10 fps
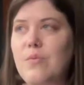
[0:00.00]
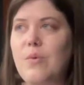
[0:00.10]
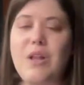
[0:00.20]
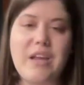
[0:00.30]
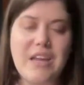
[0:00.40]

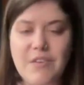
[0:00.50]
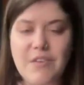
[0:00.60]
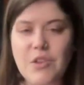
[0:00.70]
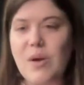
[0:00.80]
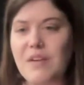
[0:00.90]
well i
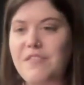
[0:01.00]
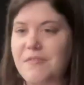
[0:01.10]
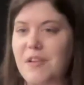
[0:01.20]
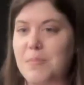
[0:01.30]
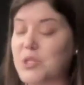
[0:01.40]
even though i
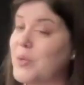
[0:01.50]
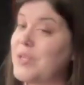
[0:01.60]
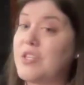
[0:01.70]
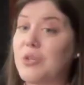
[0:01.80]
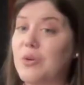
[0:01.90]
flip-flop between
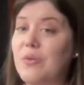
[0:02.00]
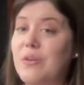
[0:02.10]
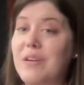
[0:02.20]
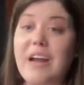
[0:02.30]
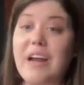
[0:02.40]
the two
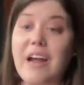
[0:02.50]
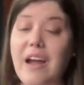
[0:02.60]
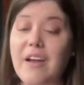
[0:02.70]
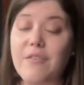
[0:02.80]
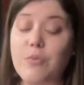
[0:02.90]
and
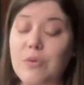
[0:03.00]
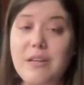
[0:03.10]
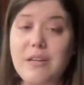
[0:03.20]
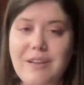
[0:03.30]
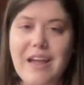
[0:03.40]
I, I
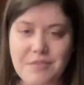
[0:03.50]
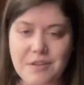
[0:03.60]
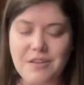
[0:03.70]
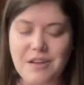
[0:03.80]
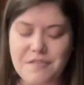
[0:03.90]
clearly have
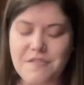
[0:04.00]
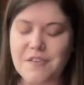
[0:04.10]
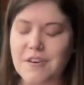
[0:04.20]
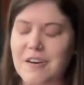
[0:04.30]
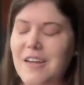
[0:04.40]
the love
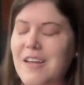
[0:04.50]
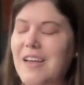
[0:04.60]
for